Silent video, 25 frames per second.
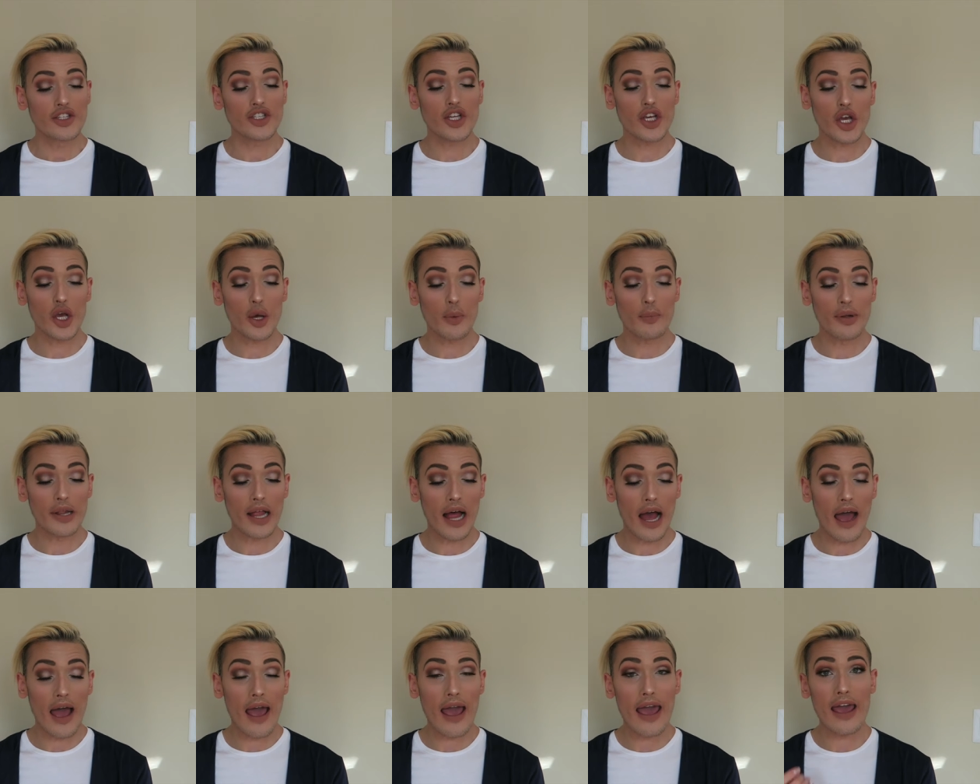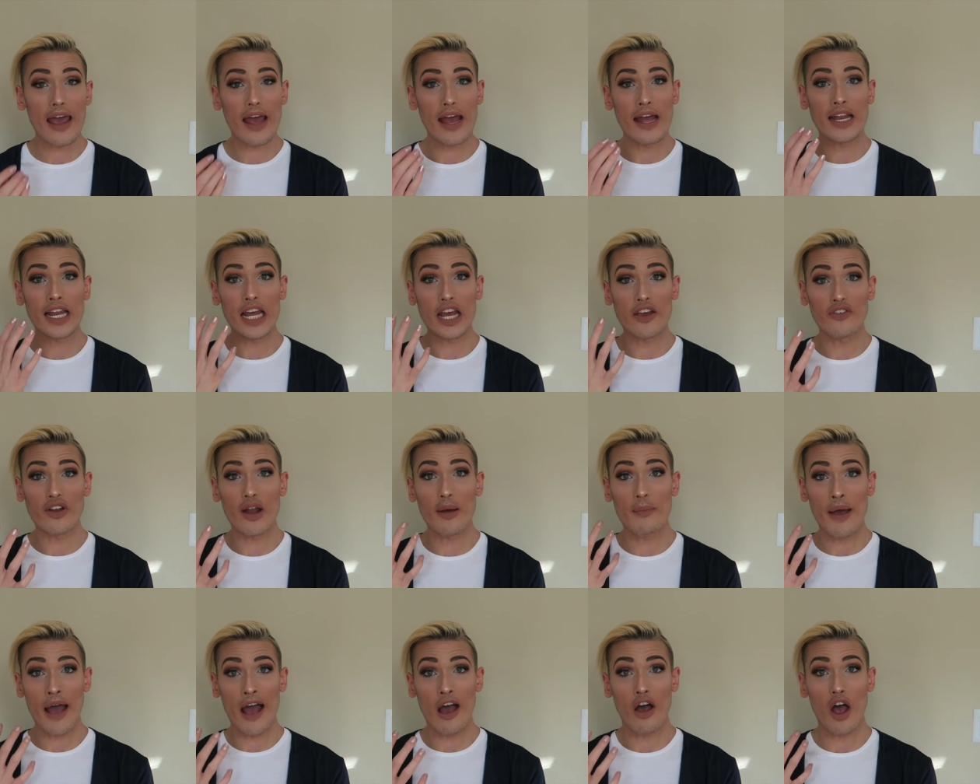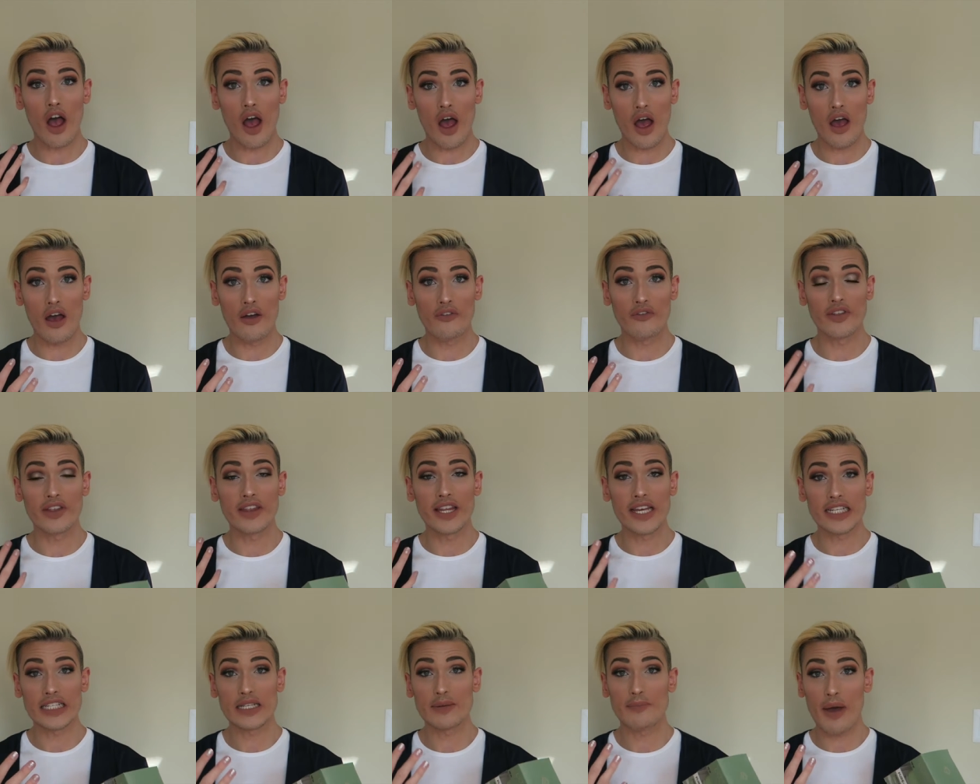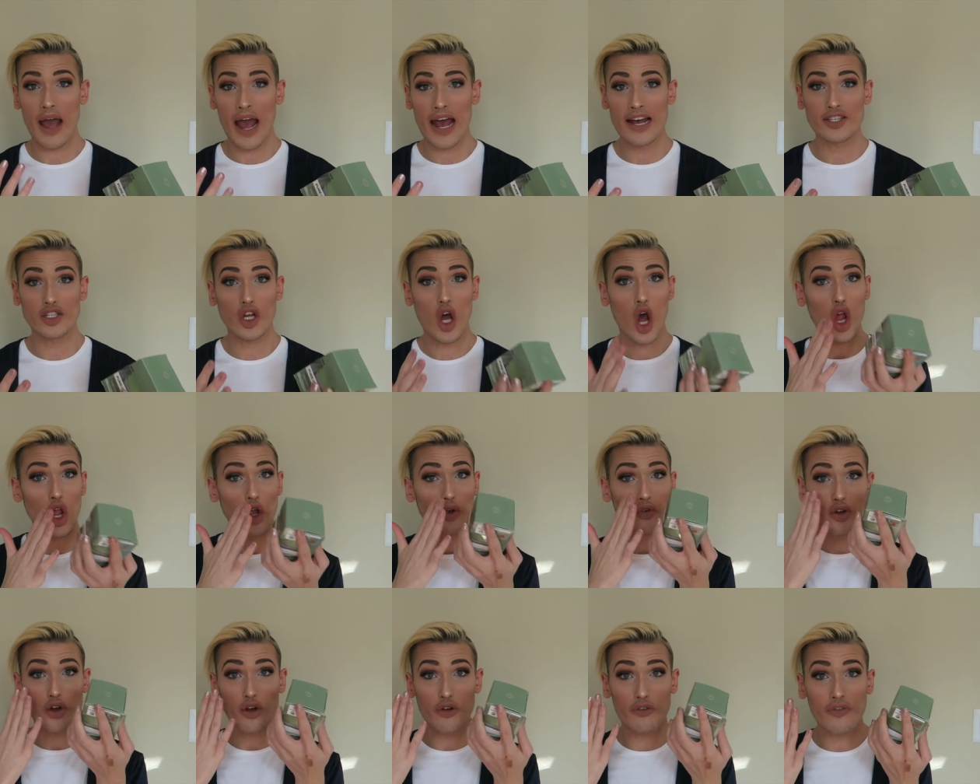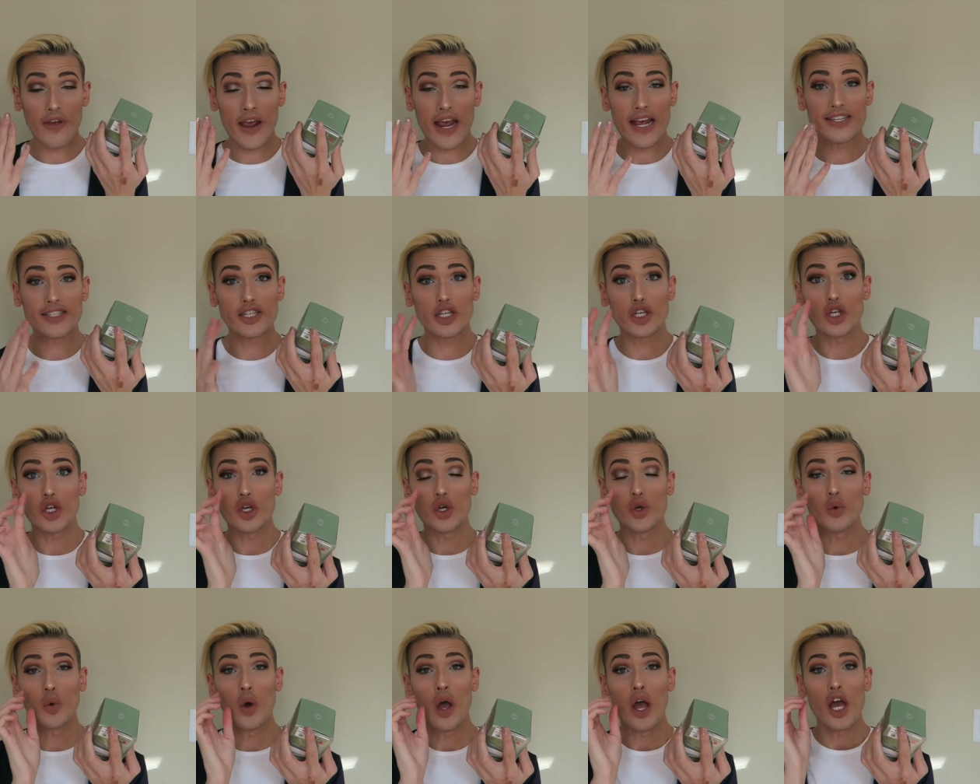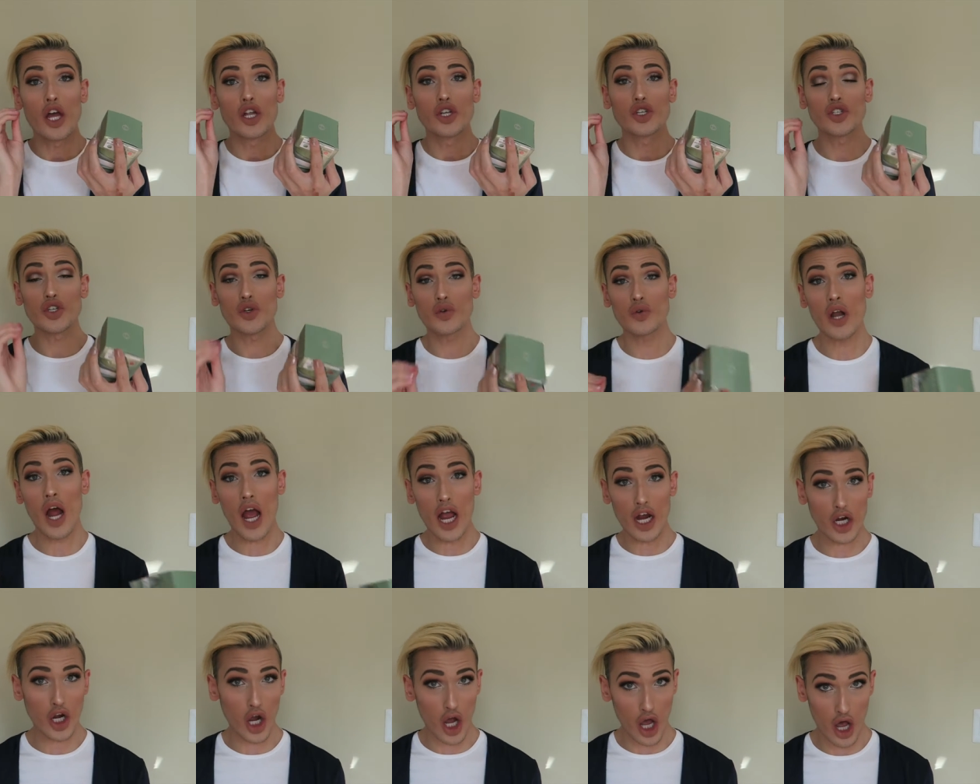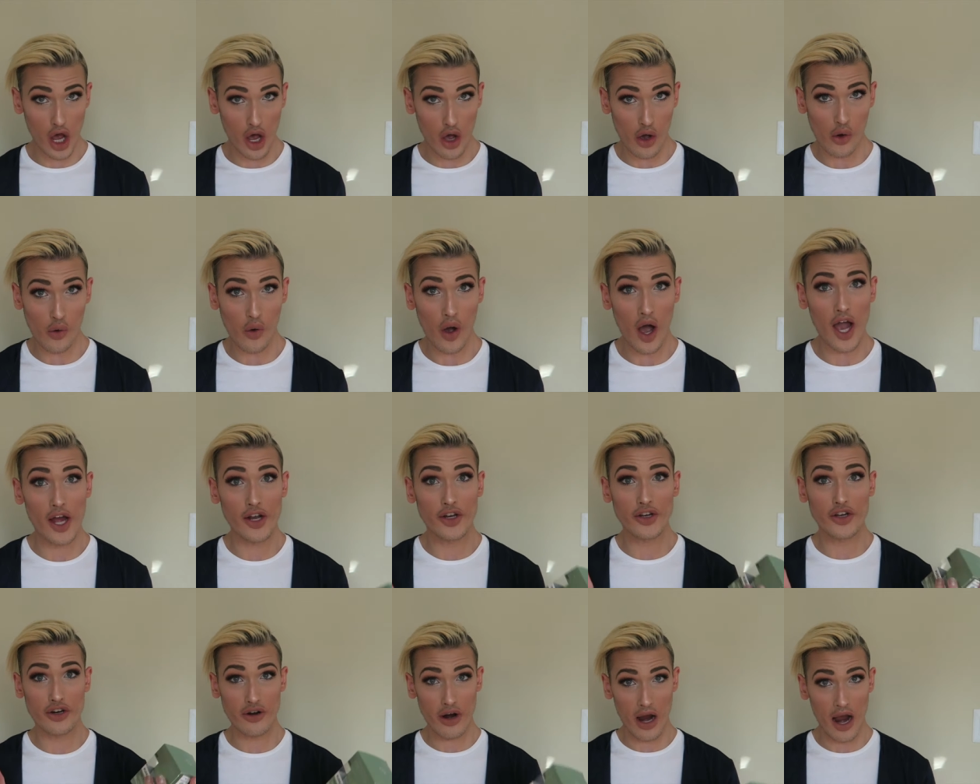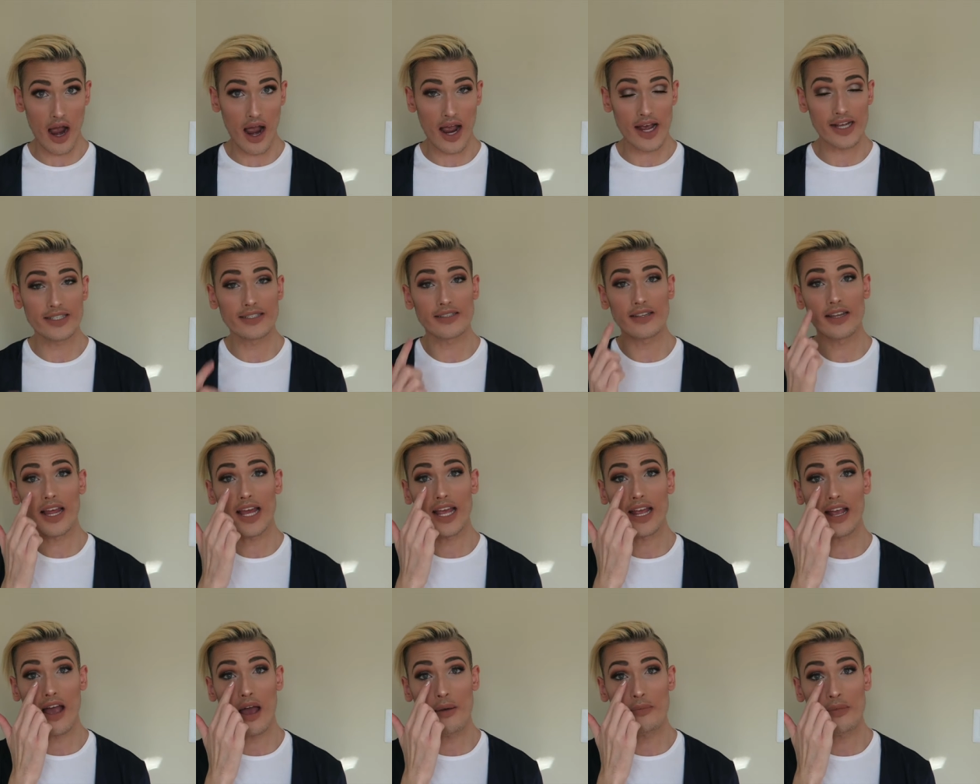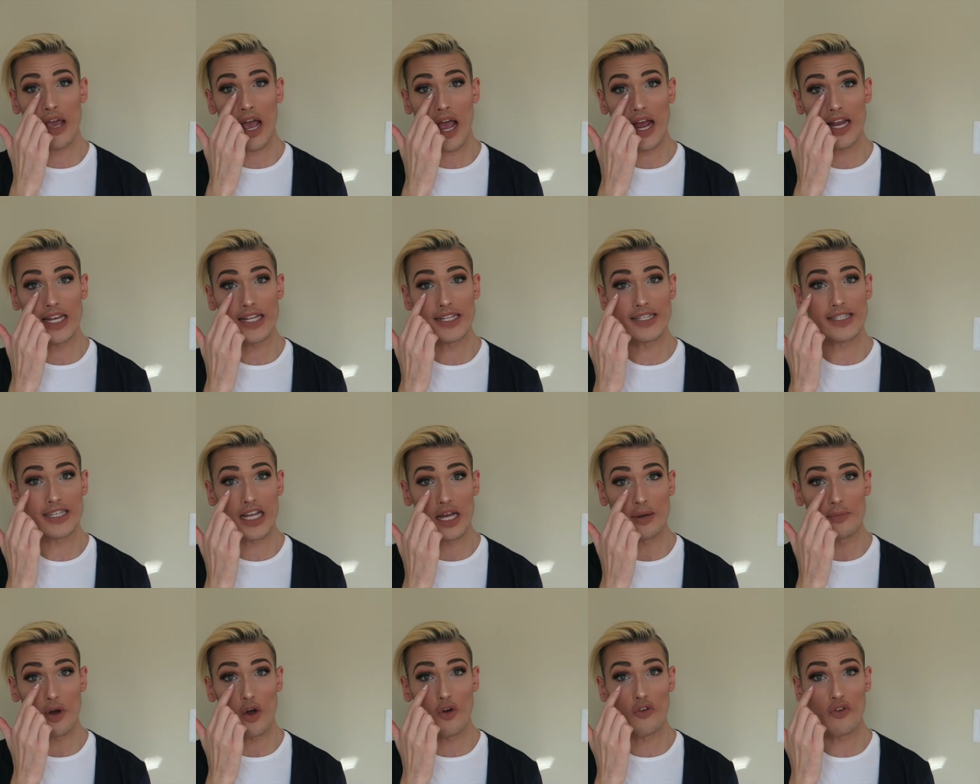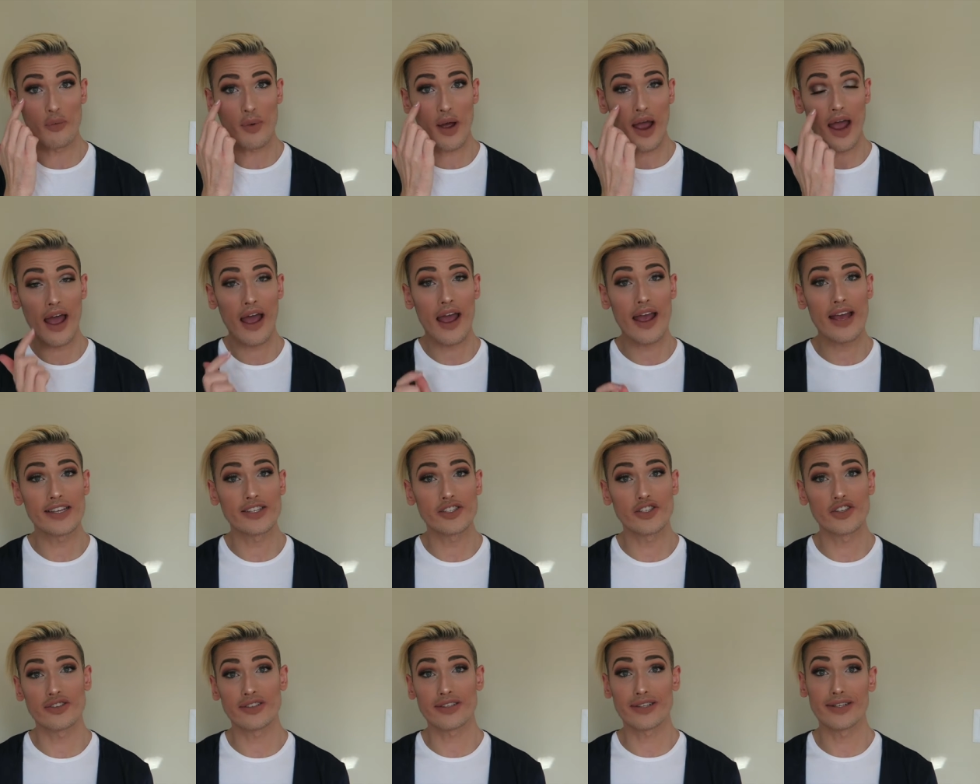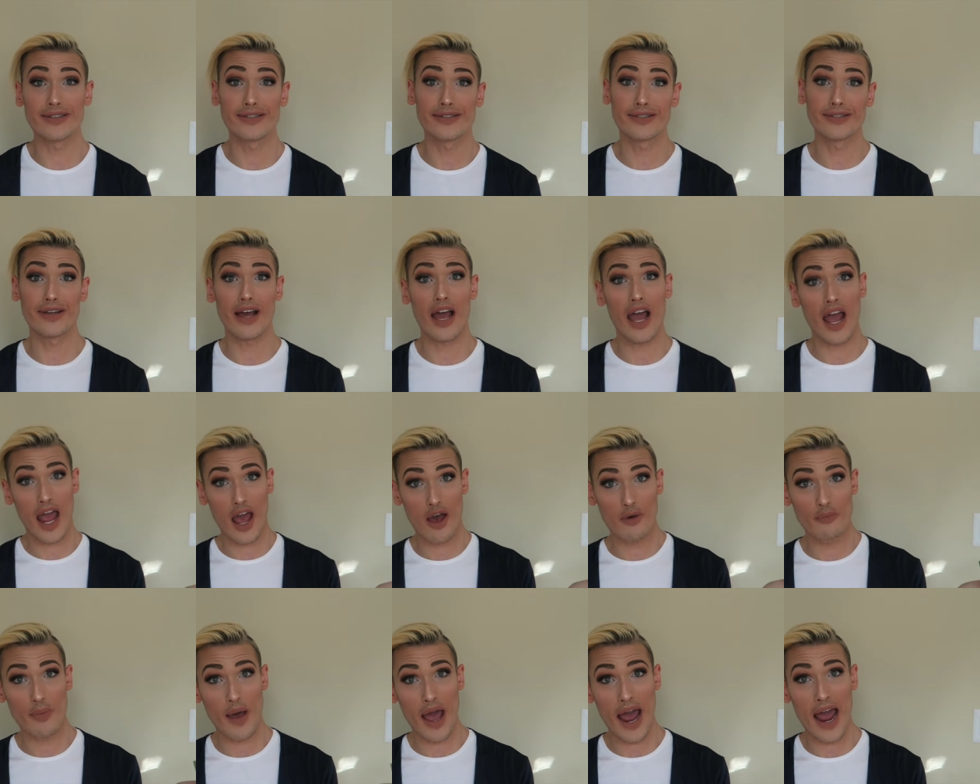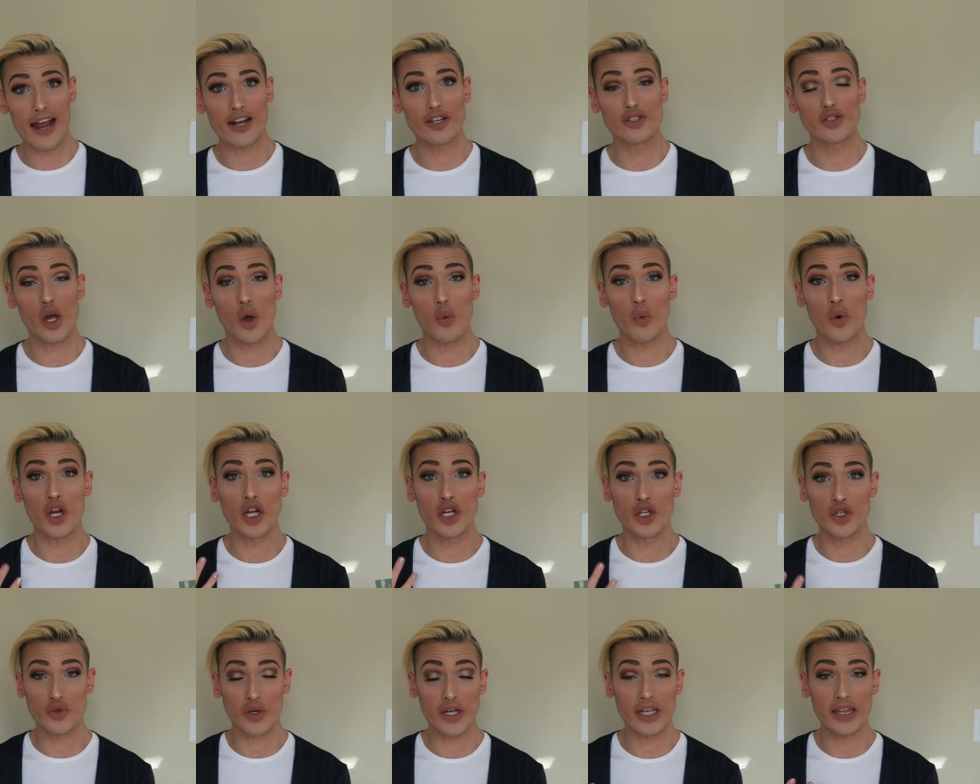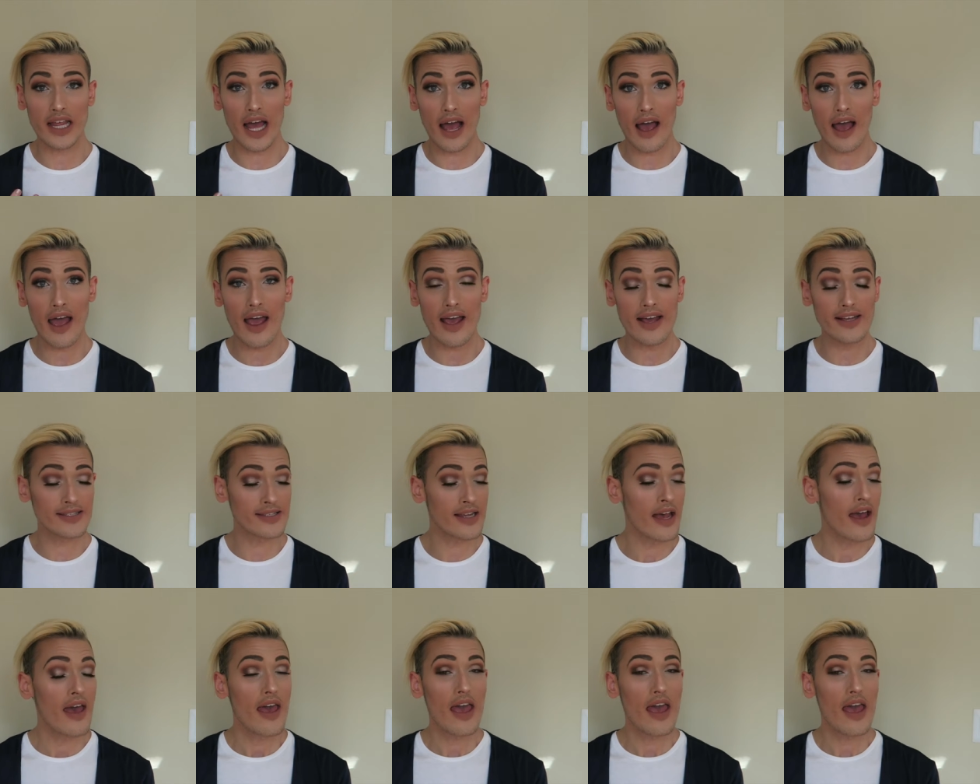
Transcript: So you apply an even amount of this mask all over your face. You do not go under your eyes. Like, I mean, I did some over my eyes just because I have bags, so I want to treat the eyes